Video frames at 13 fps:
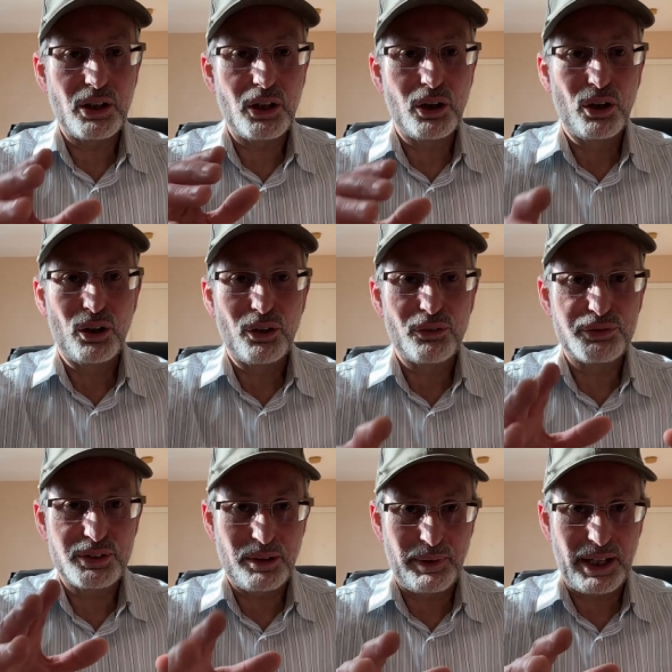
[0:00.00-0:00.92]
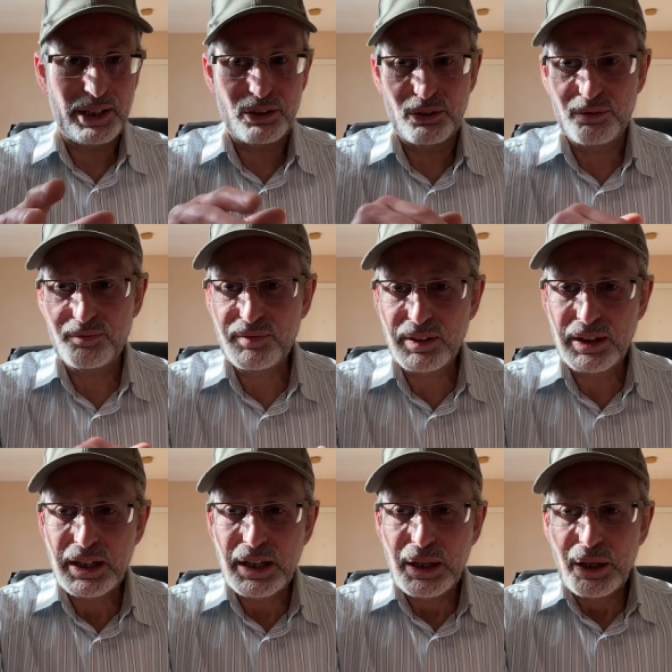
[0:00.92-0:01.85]
of tobacco.
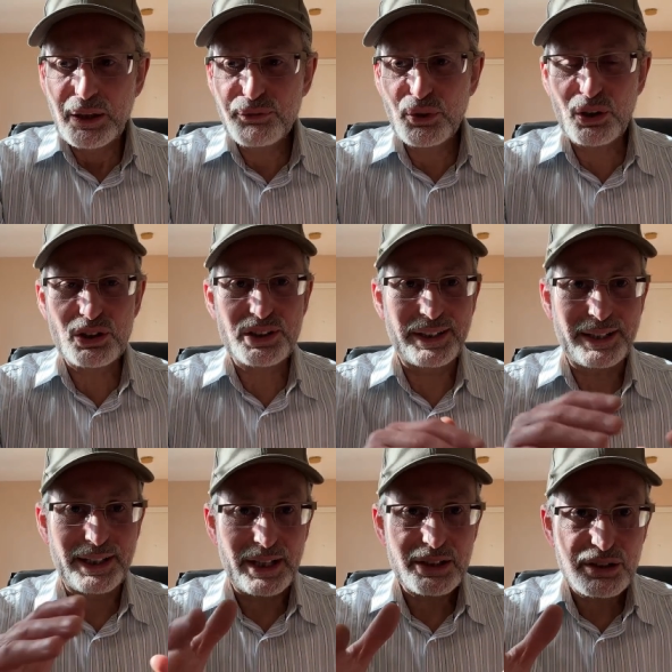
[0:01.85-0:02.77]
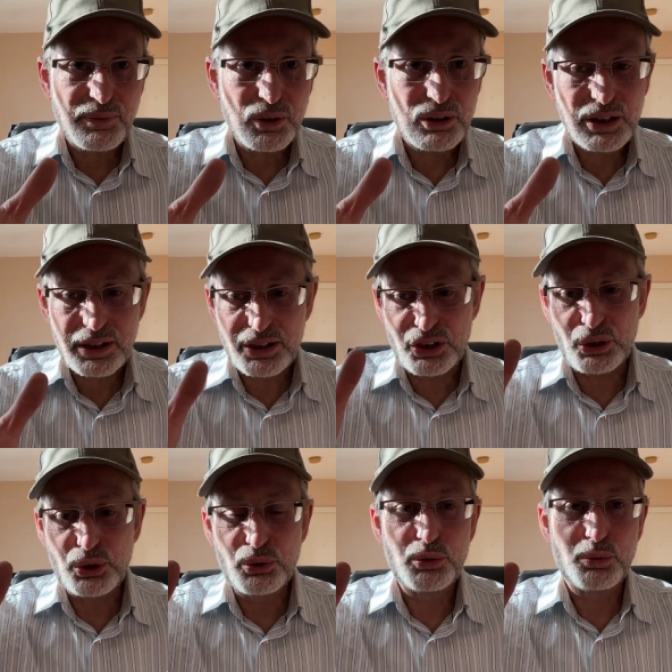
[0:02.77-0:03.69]
If you're a cigar smoker,
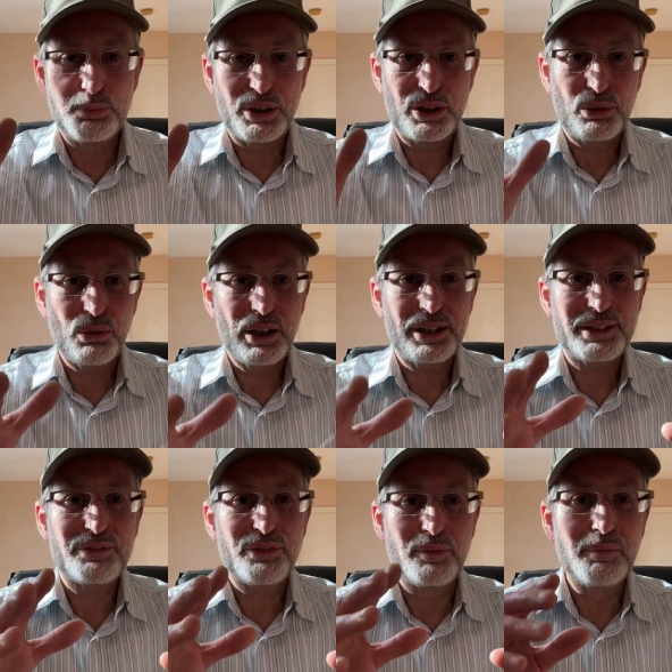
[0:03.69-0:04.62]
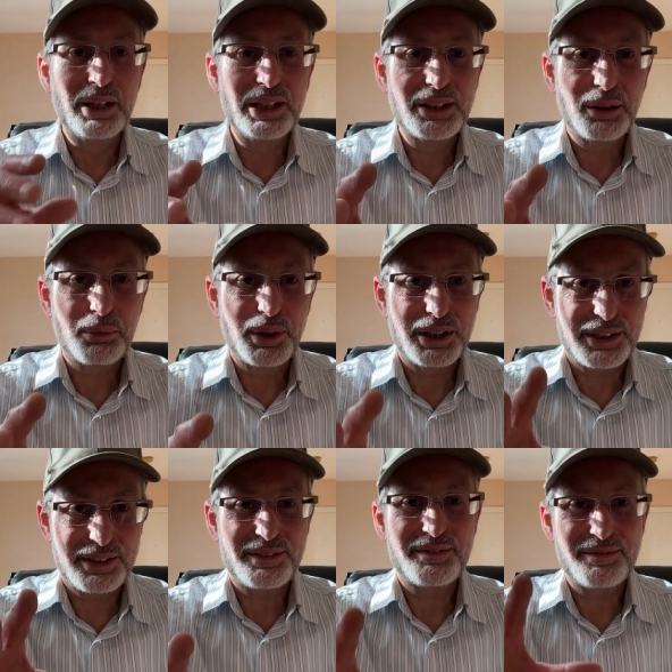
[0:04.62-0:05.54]
you will be quite familiar
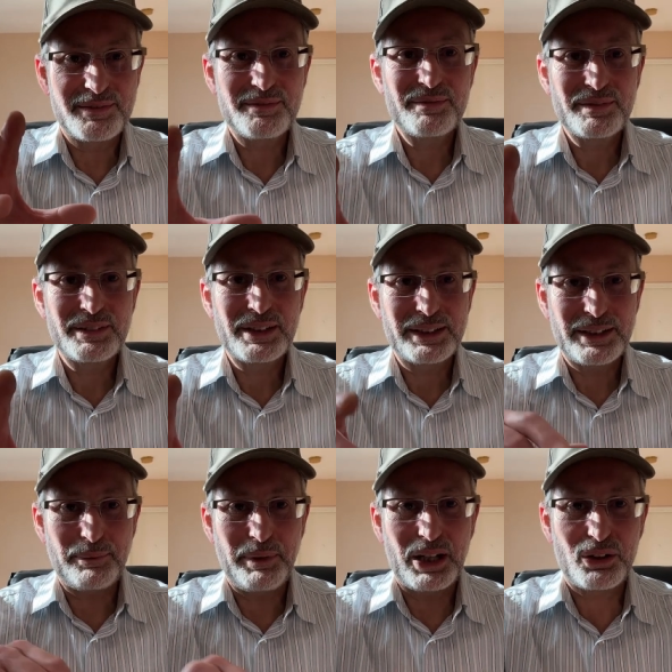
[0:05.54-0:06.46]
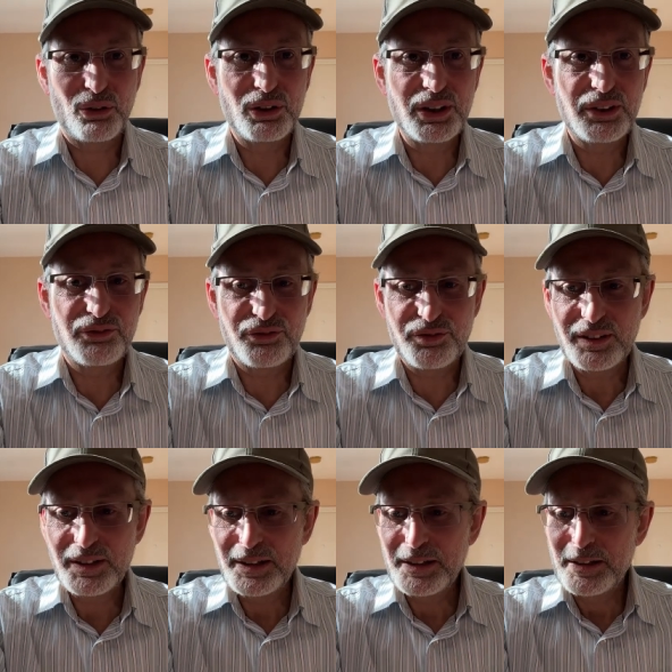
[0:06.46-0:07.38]
with the tobacco leaf,
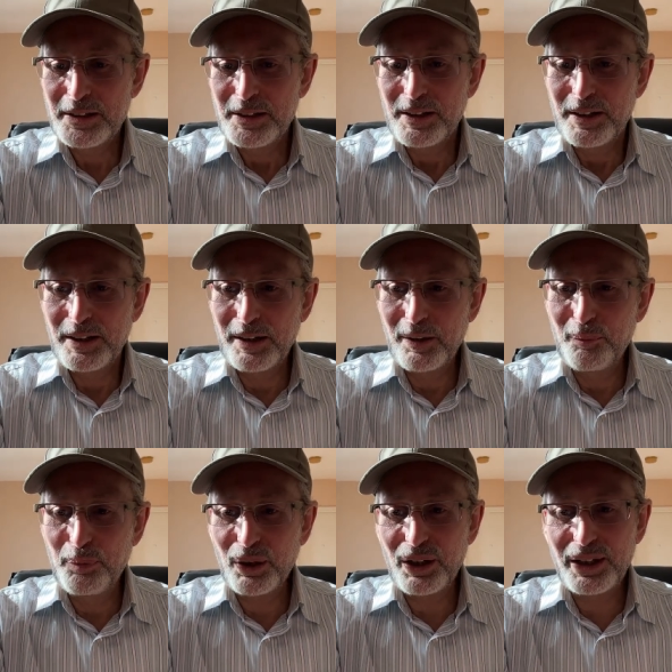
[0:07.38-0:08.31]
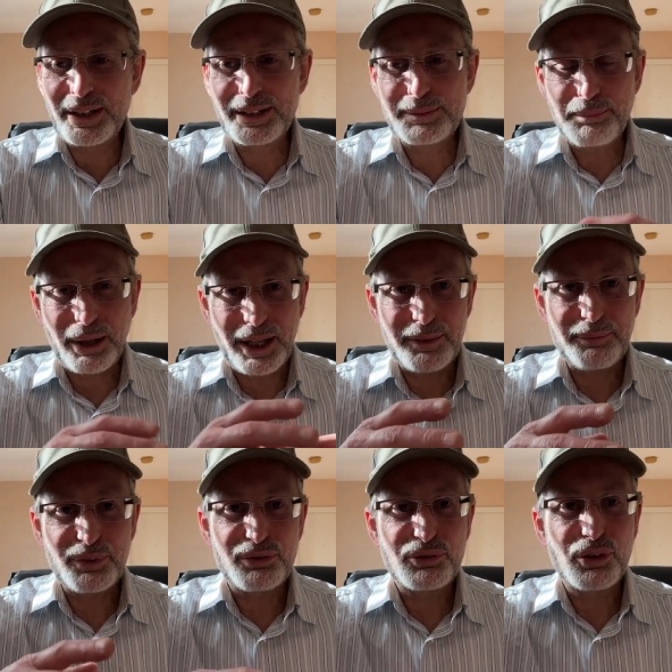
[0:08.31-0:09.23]
uh, but in pipe
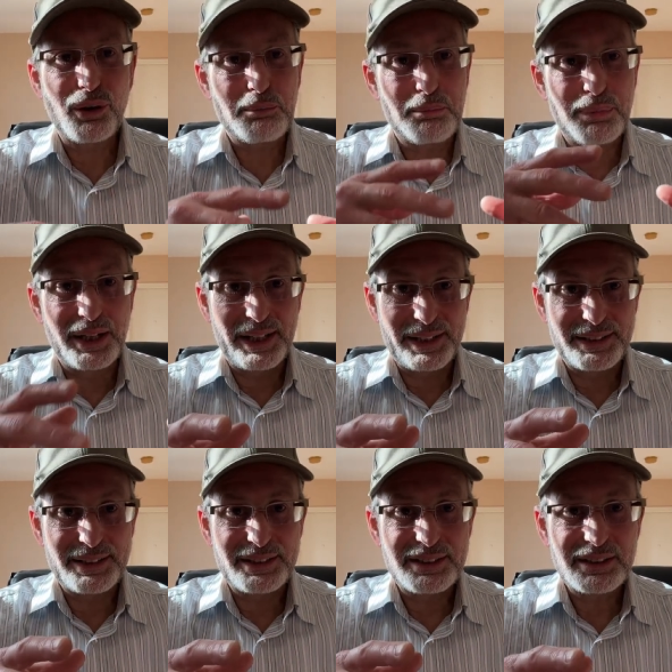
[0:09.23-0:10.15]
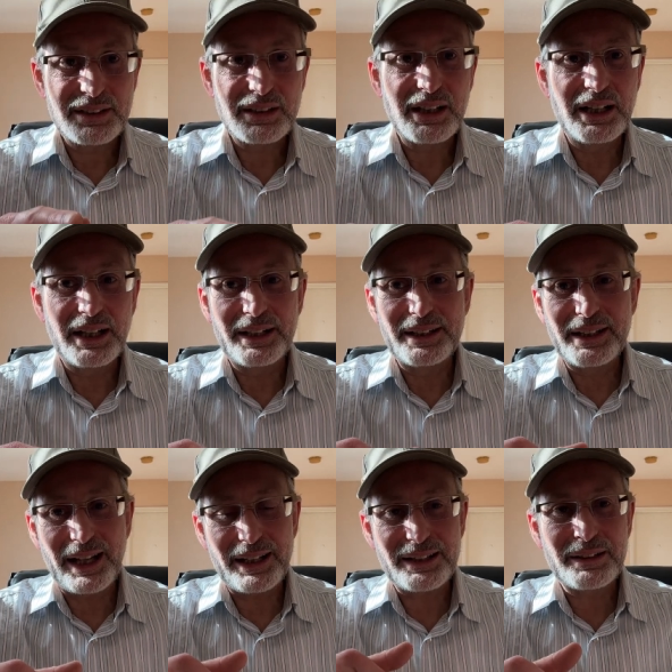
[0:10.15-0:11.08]
you've got blends. And
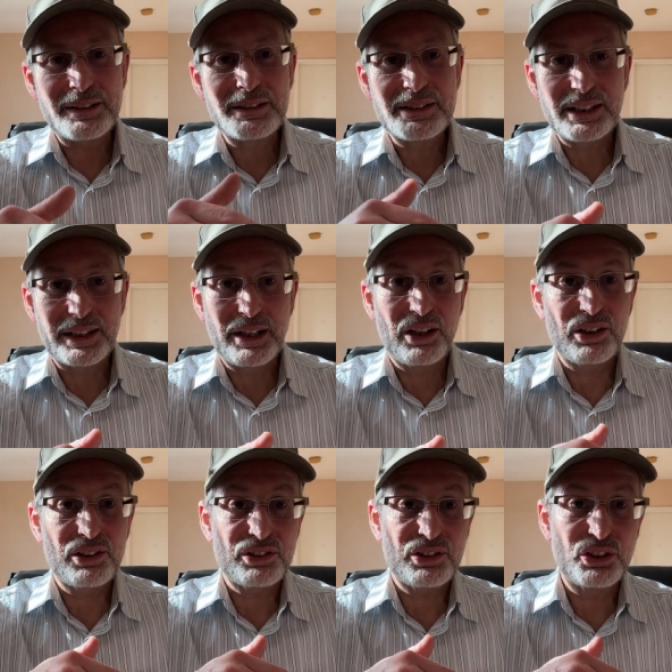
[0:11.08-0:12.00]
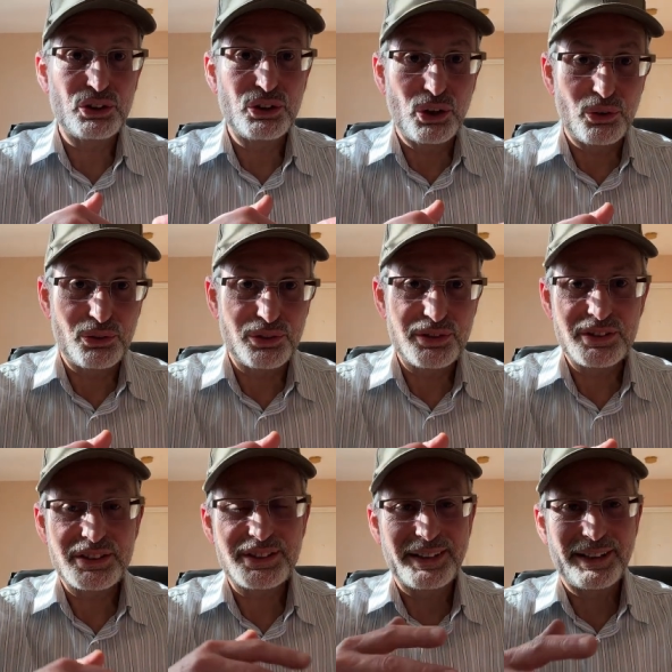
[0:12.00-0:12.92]
that in cigar you don't. In
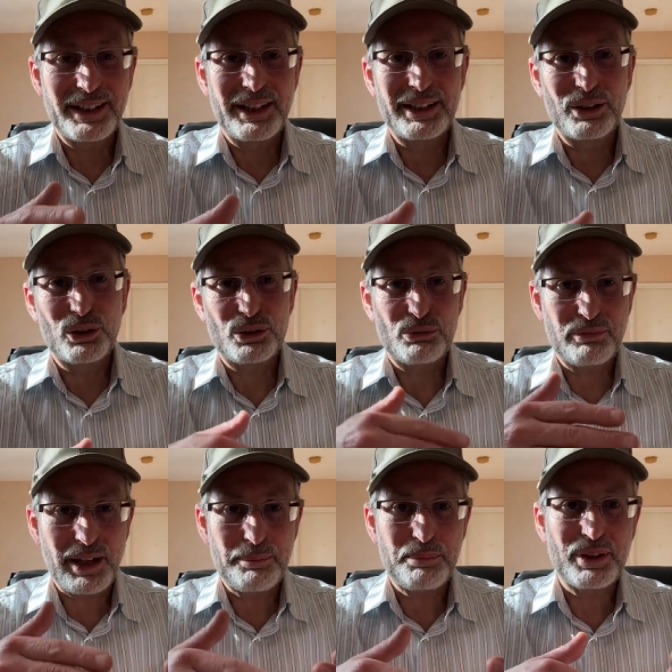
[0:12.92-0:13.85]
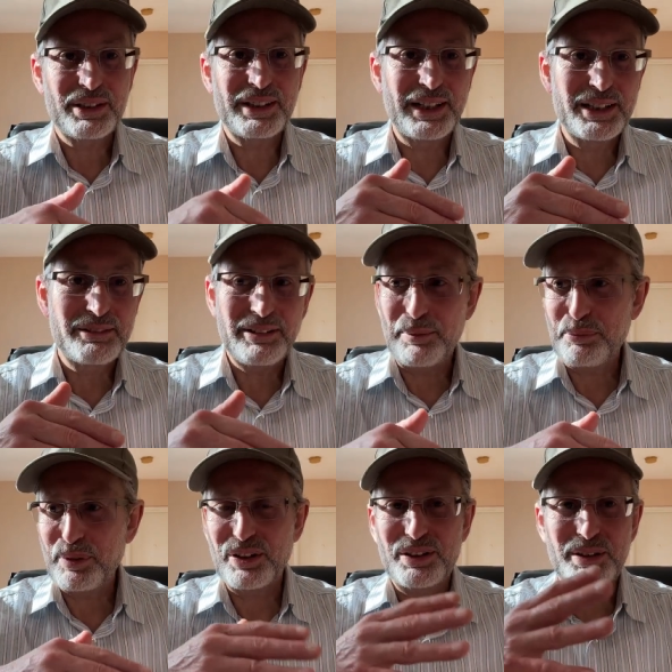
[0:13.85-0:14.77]
cigar you got the wrapper, the inner
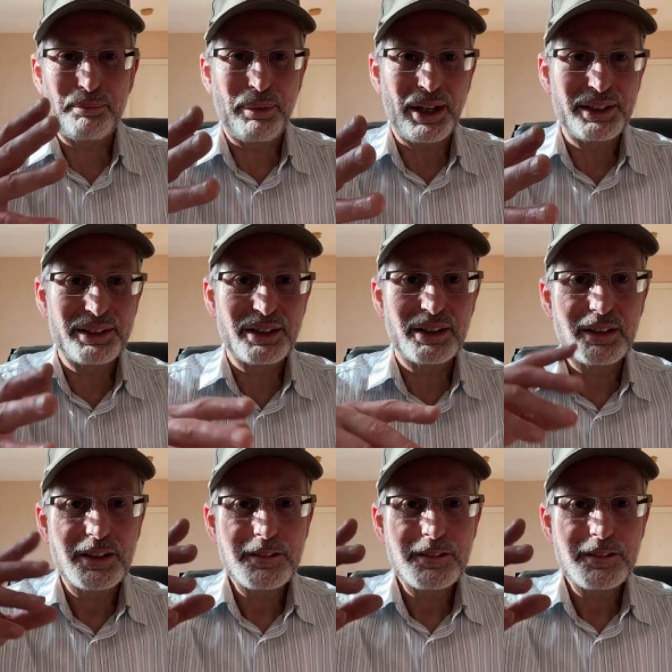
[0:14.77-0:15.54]
wrapper, the binder,